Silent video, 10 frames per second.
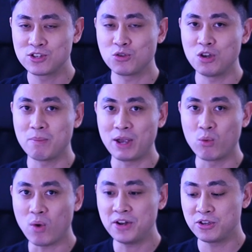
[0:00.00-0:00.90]
So you might
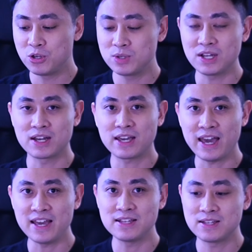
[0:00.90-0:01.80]
want to use a
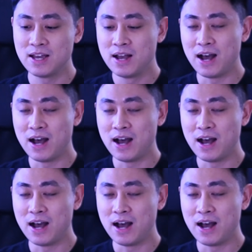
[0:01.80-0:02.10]
case,